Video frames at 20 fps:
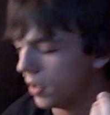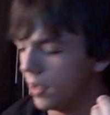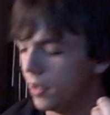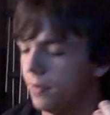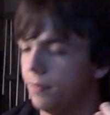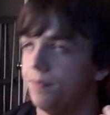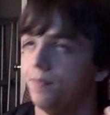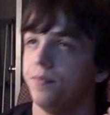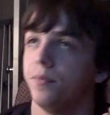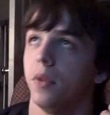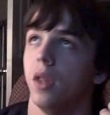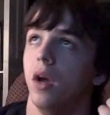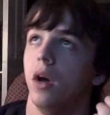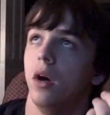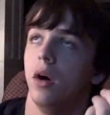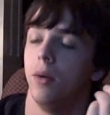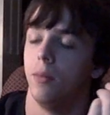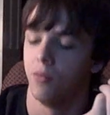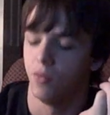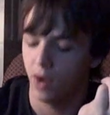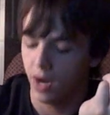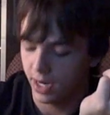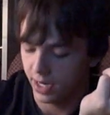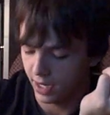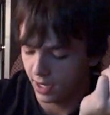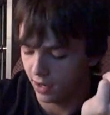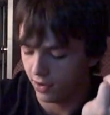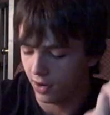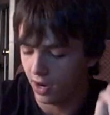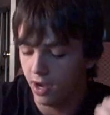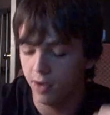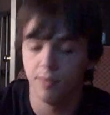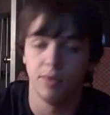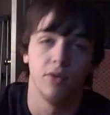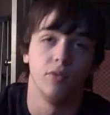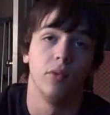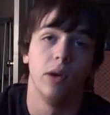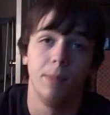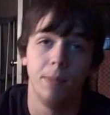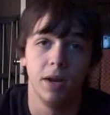but right now I've
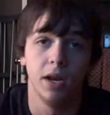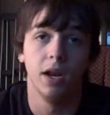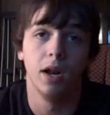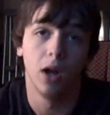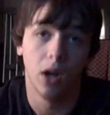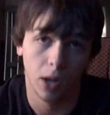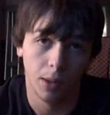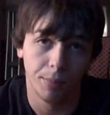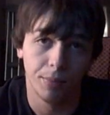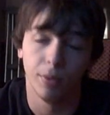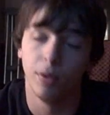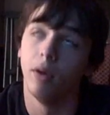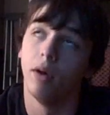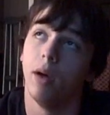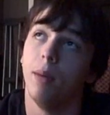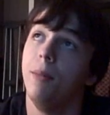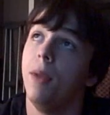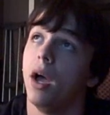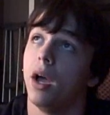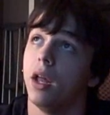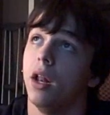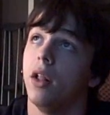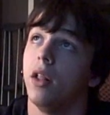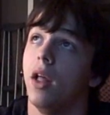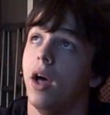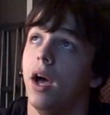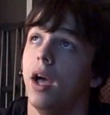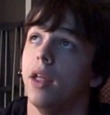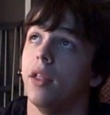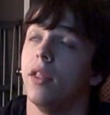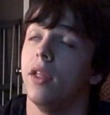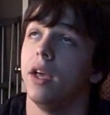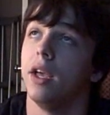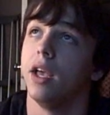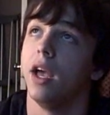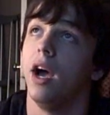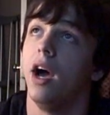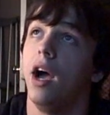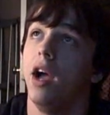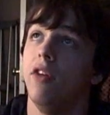been ripping it up. I'm not gonna lie.
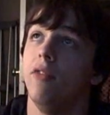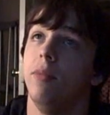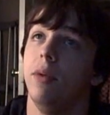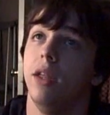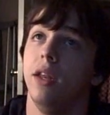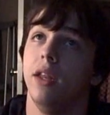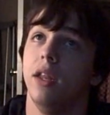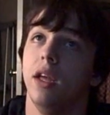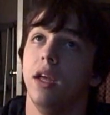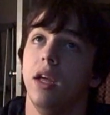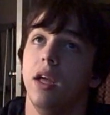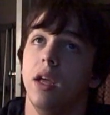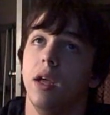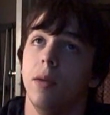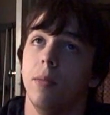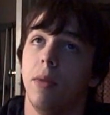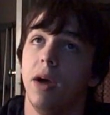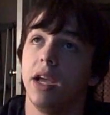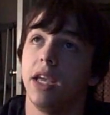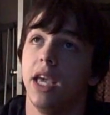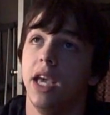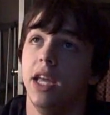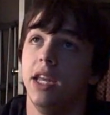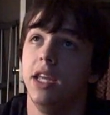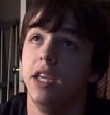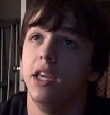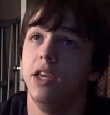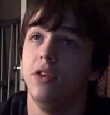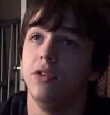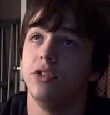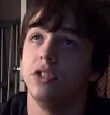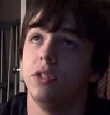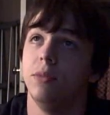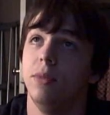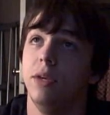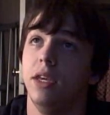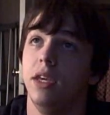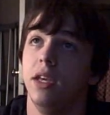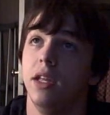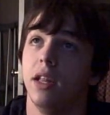Like, my KD used to
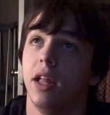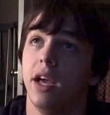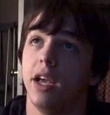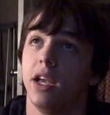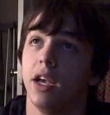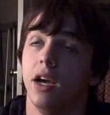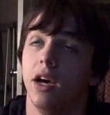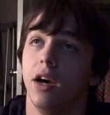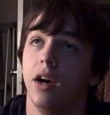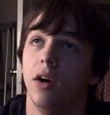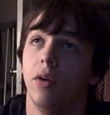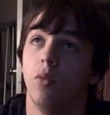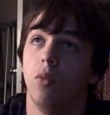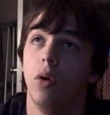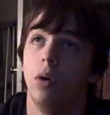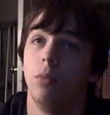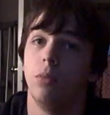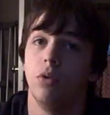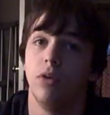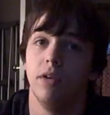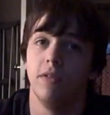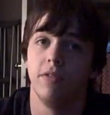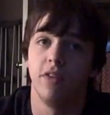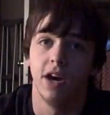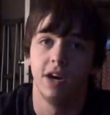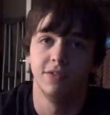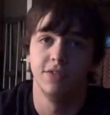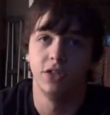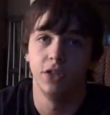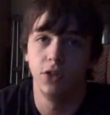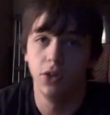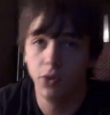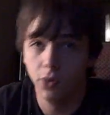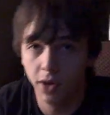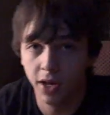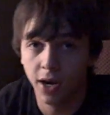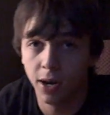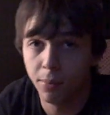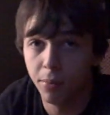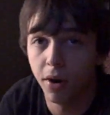be like a
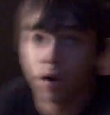1.52, and I